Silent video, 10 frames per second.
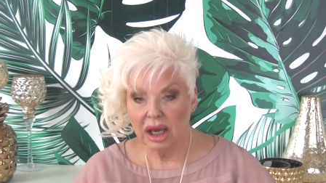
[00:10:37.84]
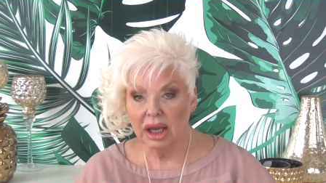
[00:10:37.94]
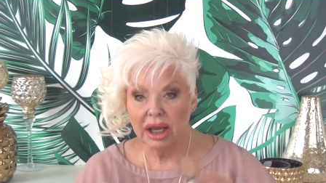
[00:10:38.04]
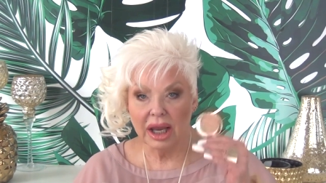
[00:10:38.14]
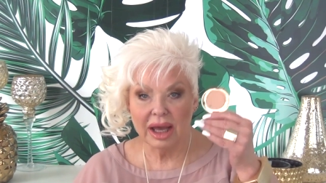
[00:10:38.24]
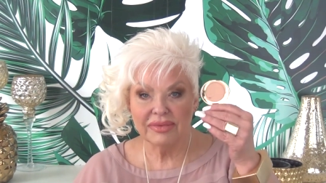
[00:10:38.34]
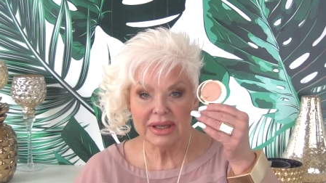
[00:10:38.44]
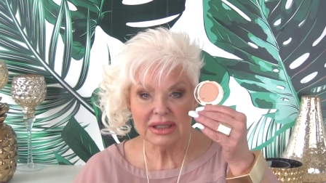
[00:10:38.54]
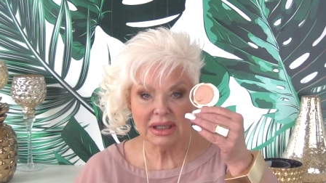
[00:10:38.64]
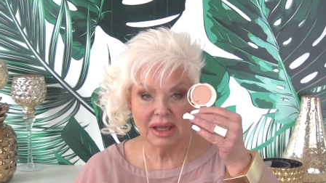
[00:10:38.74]
Love
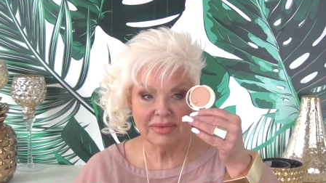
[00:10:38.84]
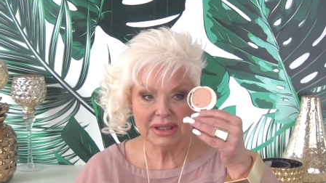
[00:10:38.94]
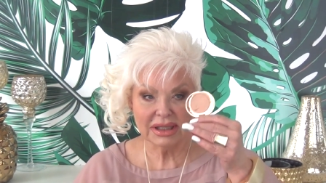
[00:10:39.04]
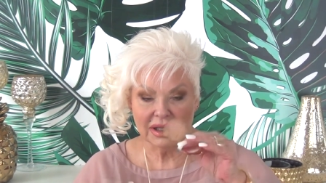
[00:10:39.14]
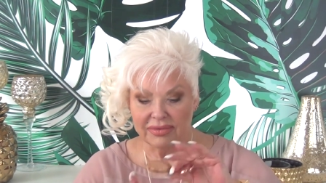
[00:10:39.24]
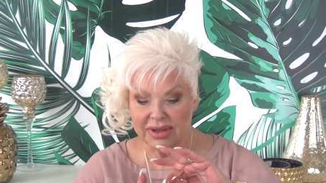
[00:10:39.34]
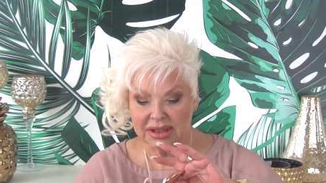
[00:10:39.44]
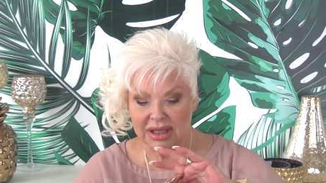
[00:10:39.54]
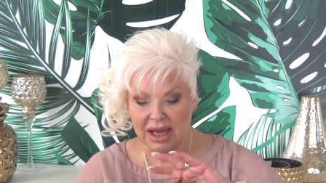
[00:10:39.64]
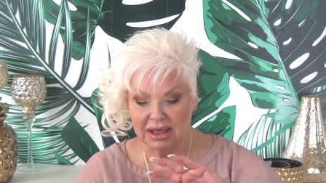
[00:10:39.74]
this, love this, love
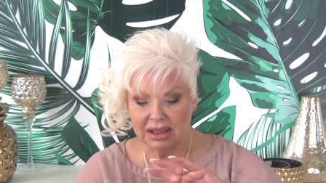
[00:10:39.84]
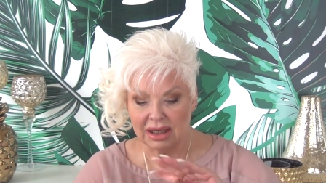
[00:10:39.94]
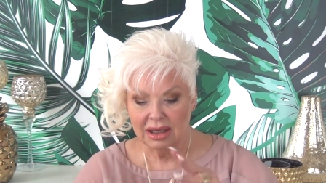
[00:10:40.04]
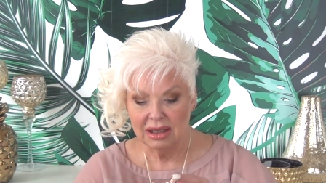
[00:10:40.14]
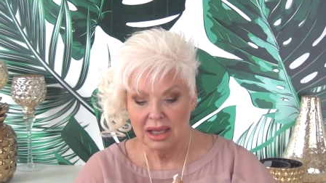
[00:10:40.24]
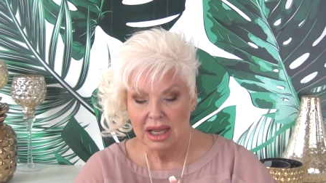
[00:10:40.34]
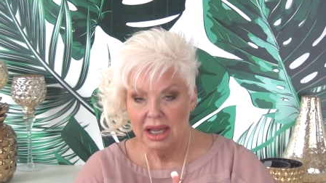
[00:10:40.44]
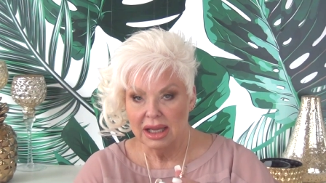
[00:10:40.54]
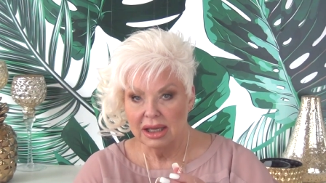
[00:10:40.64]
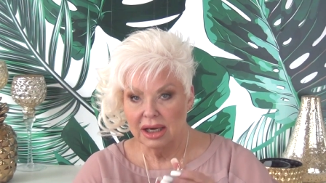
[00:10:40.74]
this. Got a little
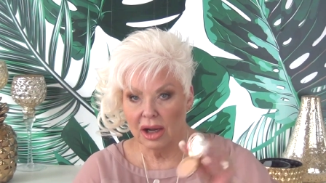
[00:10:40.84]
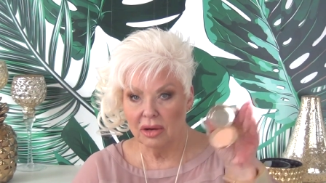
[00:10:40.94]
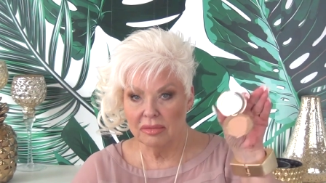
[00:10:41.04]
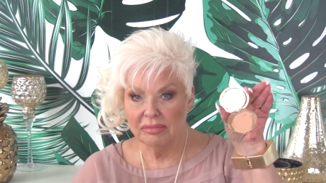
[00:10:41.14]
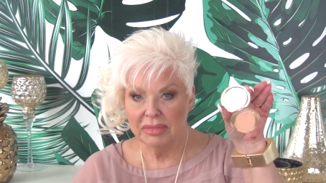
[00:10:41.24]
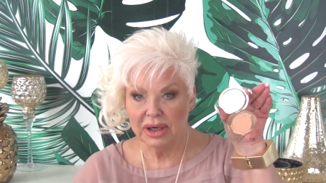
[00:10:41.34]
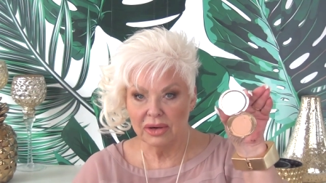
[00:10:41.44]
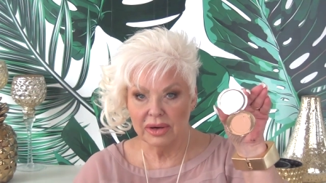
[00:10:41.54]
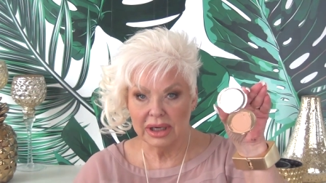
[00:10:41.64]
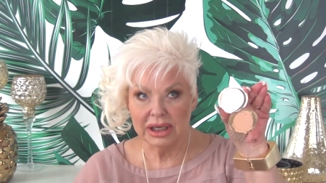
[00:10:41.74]
you know,
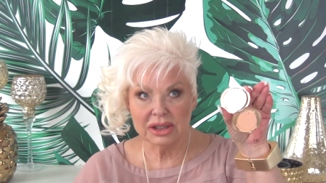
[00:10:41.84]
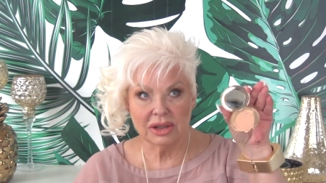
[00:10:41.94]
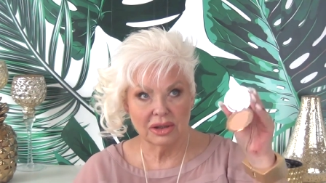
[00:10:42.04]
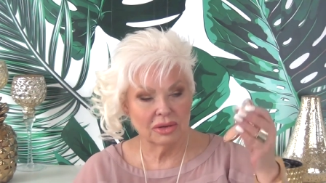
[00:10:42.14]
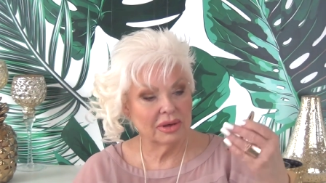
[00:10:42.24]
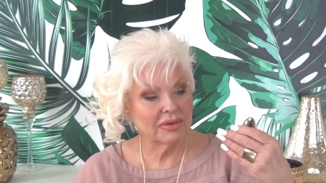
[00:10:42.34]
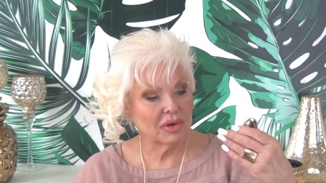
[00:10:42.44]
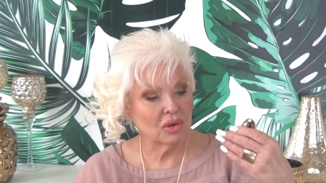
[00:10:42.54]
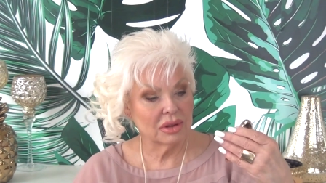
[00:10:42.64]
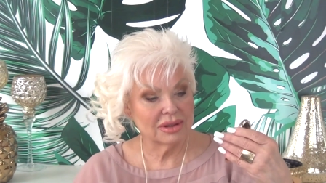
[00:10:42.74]
mirroring it too. And
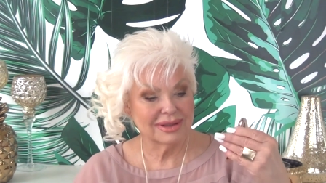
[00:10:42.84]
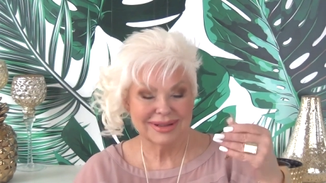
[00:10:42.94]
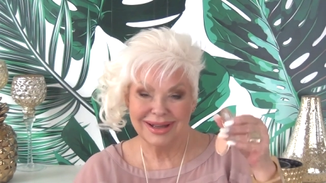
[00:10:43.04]
of course,